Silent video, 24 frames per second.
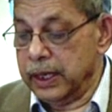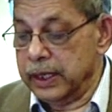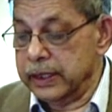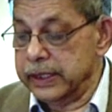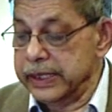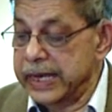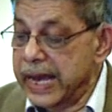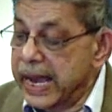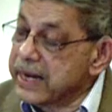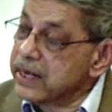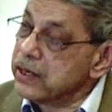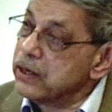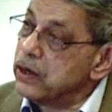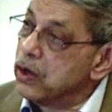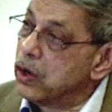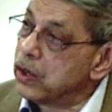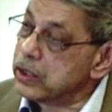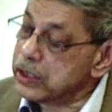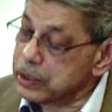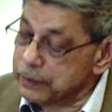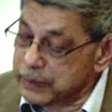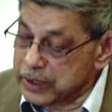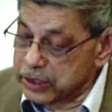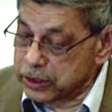The
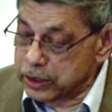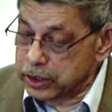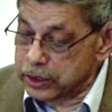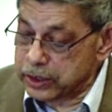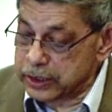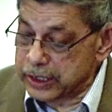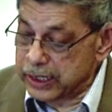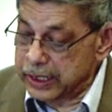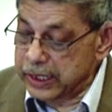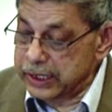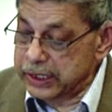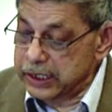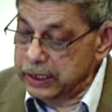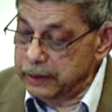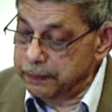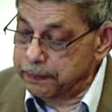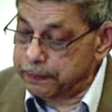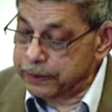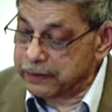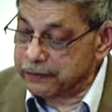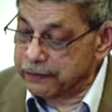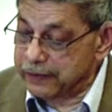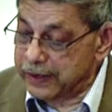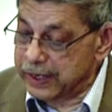Anglo-Ottoman Society
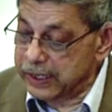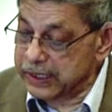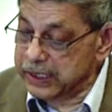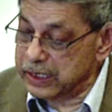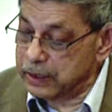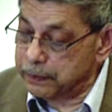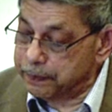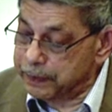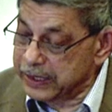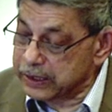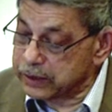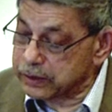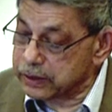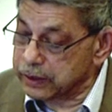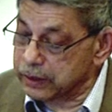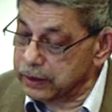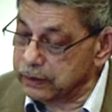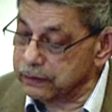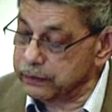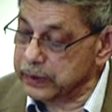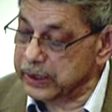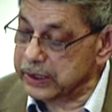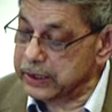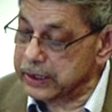provided
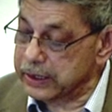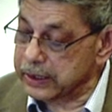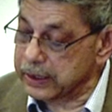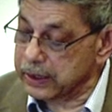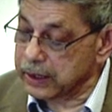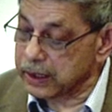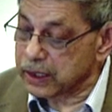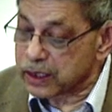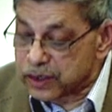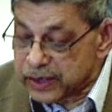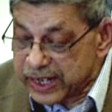Pickthall with a